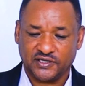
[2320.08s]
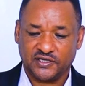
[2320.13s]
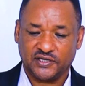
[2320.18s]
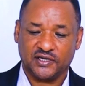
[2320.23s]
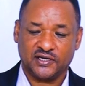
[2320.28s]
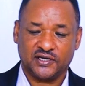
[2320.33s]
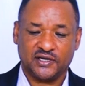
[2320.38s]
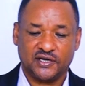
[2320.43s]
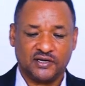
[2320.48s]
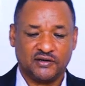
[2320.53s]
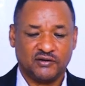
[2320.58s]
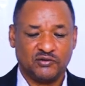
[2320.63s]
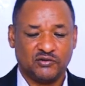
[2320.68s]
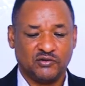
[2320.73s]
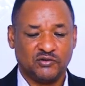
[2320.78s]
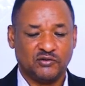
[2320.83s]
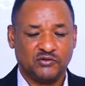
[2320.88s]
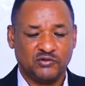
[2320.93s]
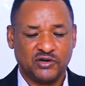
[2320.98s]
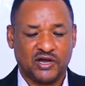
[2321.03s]

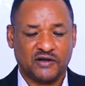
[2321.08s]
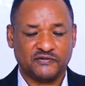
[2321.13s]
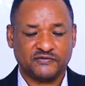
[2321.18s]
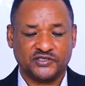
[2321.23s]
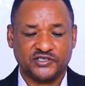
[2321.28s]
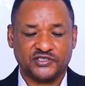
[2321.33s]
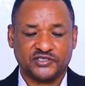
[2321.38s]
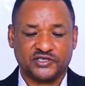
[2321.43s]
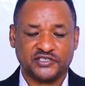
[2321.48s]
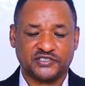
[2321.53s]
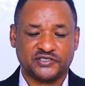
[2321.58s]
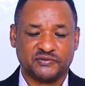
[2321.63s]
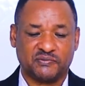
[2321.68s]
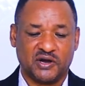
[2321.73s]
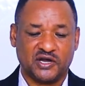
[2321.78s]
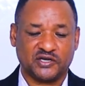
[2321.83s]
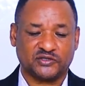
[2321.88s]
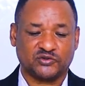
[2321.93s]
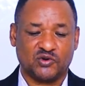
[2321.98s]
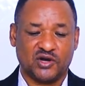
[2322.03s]
we have discussed
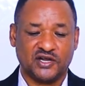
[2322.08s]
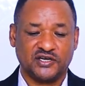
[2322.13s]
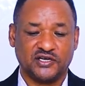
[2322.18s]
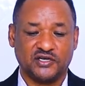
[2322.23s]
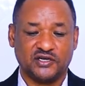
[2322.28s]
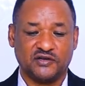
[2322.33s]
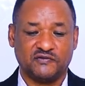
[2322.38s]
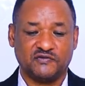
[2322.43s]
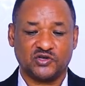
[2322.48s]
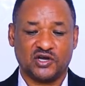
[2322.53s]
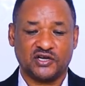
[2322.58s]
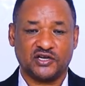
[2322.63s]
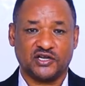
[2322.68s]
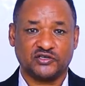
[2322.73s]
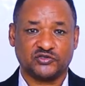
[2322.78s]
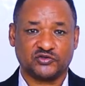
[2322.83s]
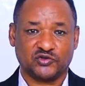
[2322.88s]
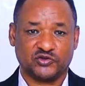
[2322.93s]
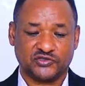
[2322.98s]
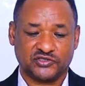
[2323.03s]
part one, individual
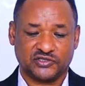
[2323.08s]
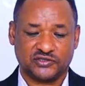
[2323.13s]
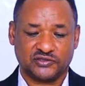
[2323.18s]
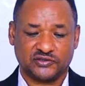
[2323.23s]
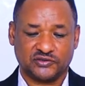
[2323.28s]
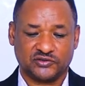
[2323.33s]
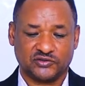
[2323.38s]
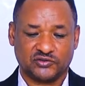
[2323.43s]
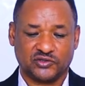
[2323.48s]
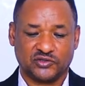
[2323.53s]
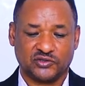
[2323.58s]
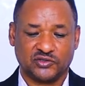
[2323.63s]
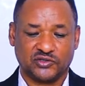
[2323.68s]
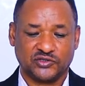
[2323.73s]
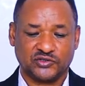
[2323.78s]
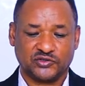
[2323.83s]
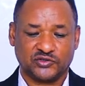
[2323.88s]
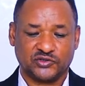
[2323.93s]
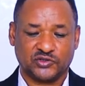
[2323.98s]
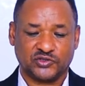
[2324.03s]
and
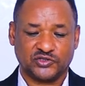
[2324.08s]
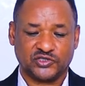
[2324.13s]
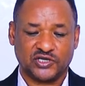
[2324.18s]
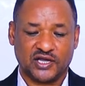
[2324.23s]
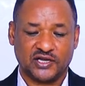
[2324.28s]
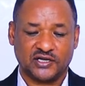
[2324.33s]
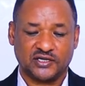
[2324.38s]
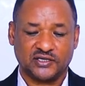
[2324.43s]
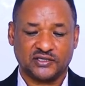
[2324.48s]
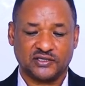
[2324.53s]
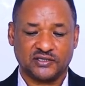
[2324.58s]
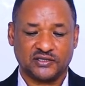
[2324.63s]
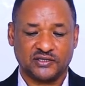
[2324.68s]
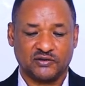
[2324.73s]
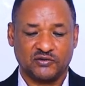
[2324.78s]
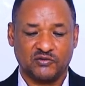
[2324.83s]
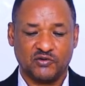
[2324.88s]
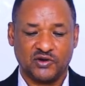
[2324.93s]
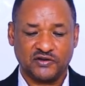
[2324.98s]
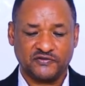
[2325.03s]
social
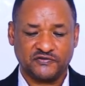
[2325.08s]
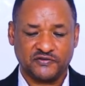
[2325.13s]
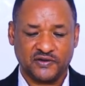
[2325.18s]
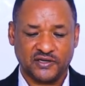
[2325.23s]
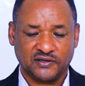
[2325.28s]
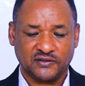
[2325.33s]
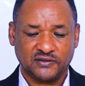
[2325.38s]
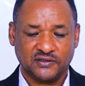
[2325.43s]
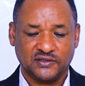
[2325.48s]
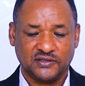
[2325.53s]
welfare.